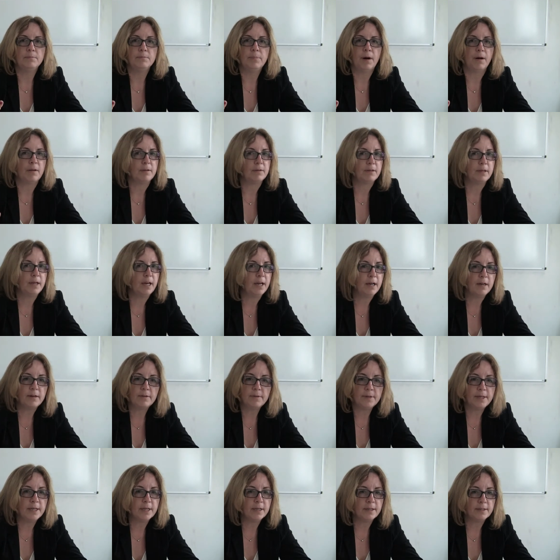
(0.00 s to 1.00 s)

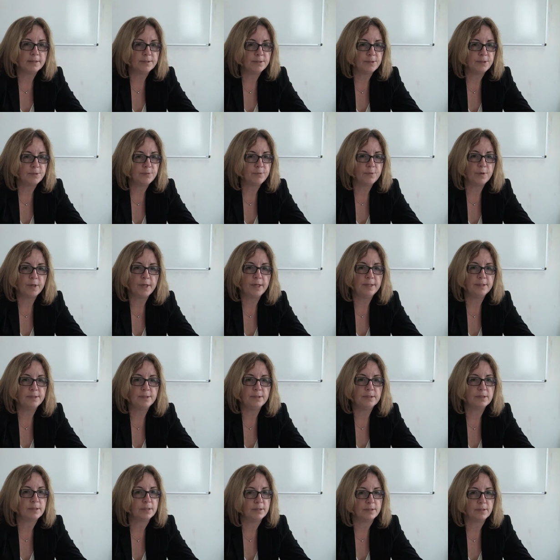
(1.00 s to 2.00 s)
Bulgarians, for
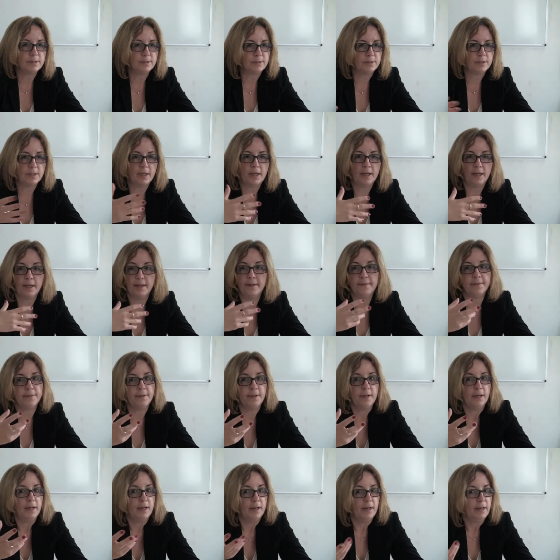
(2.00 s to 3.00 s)
instance, and
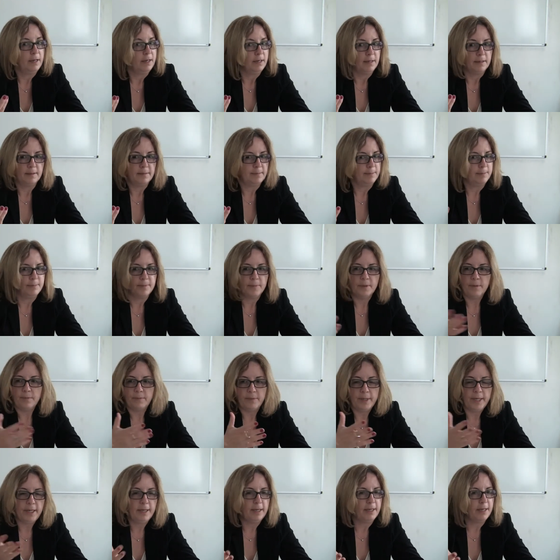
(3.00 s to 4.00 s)

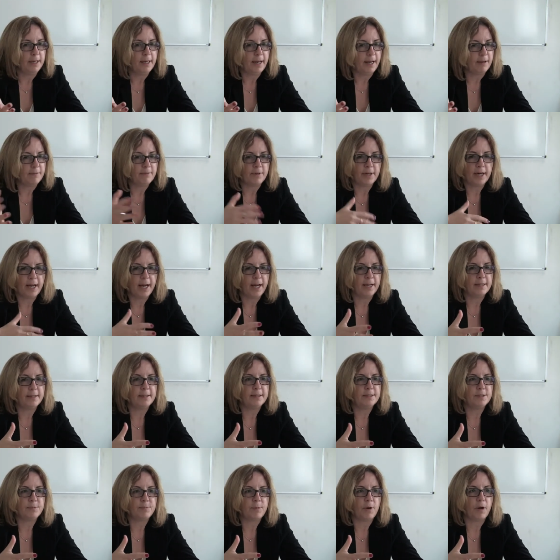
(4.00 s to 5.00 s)
we never had
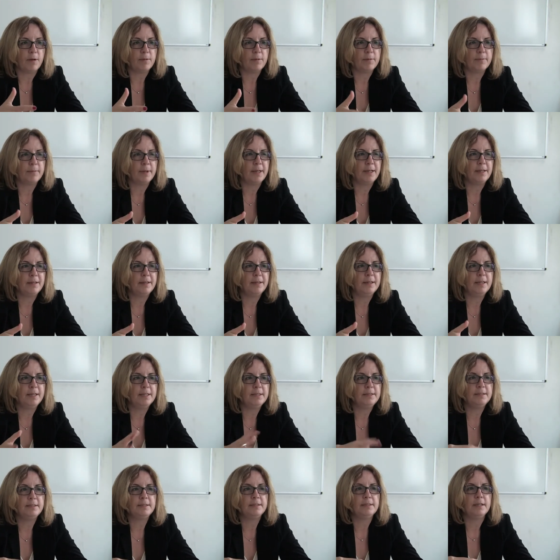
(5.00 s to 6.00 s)
this problem that
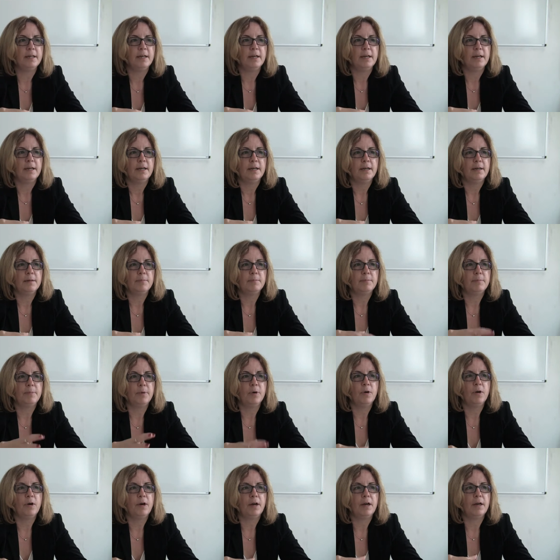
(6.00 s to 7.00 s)
this
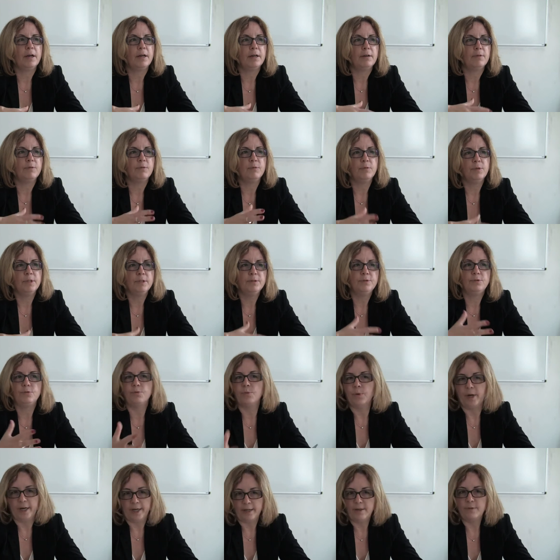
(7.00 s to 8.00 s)
book wouldn't
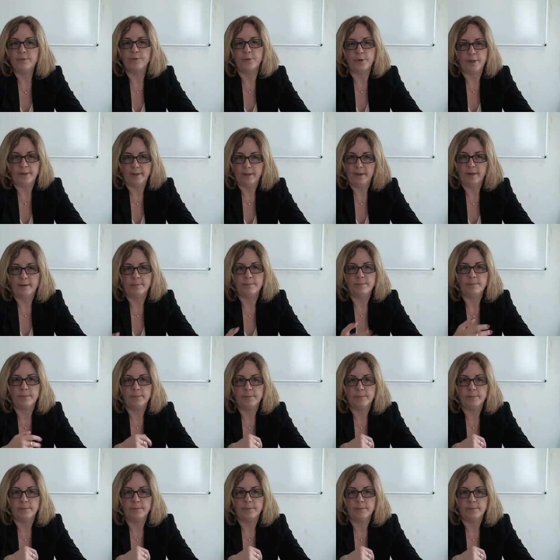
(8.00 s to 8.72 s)
work for them.